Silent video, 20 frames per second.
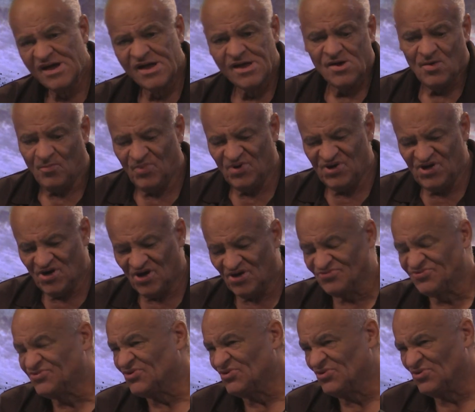We
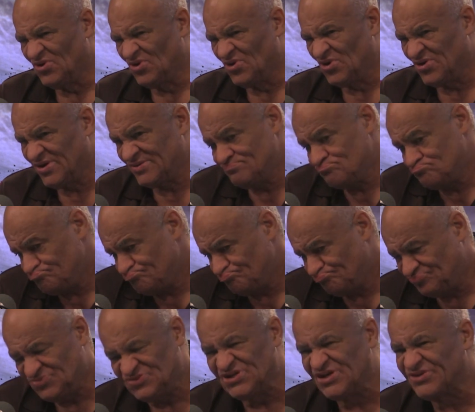also learned
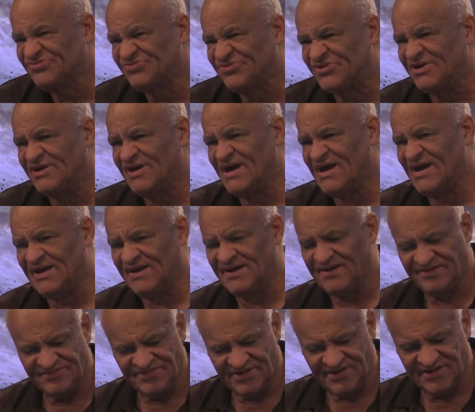just today
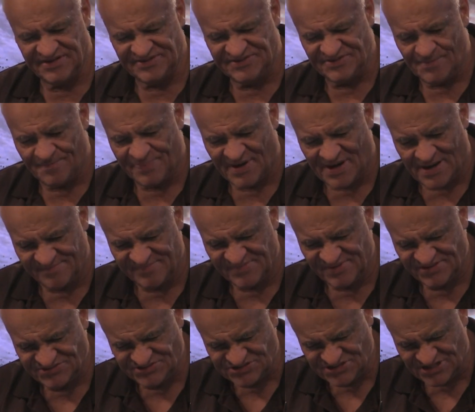the Department of
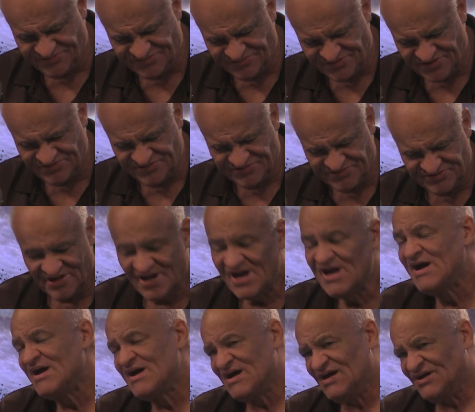Justice
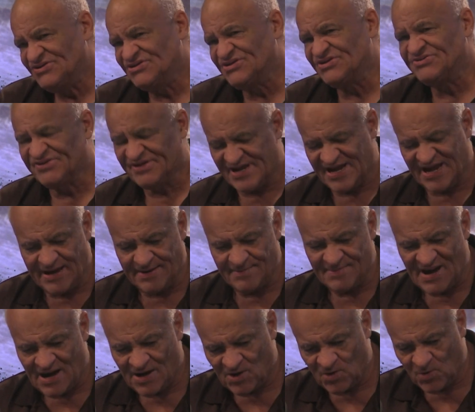just came
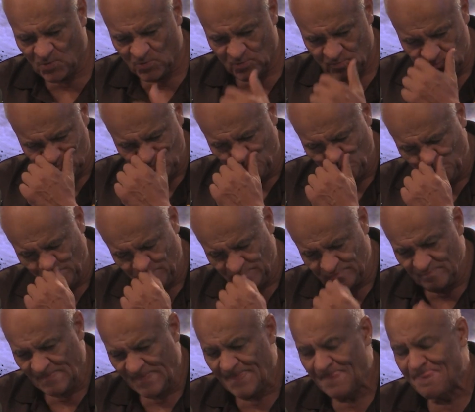out
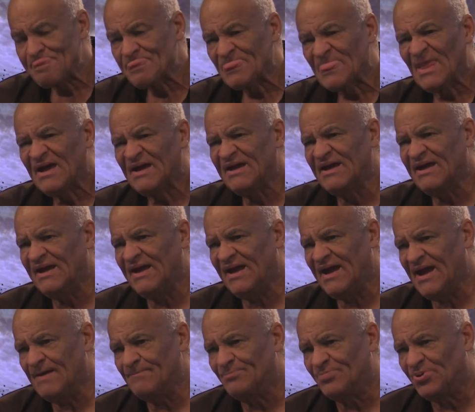
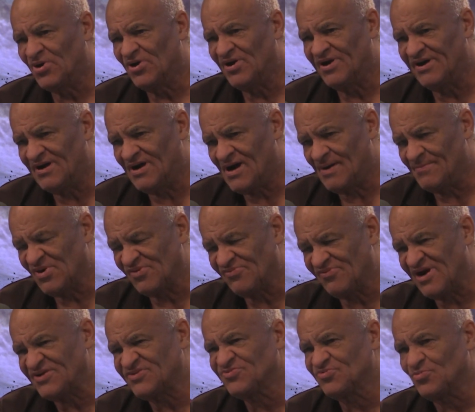and put um,
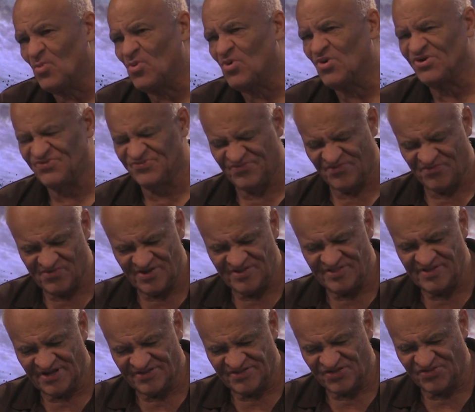arrest warrants for
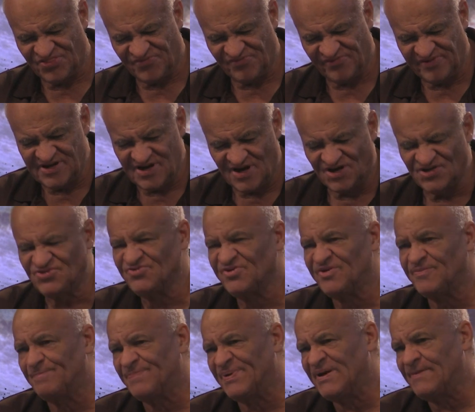another 300
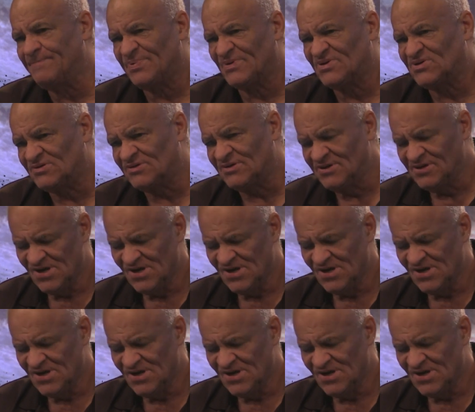people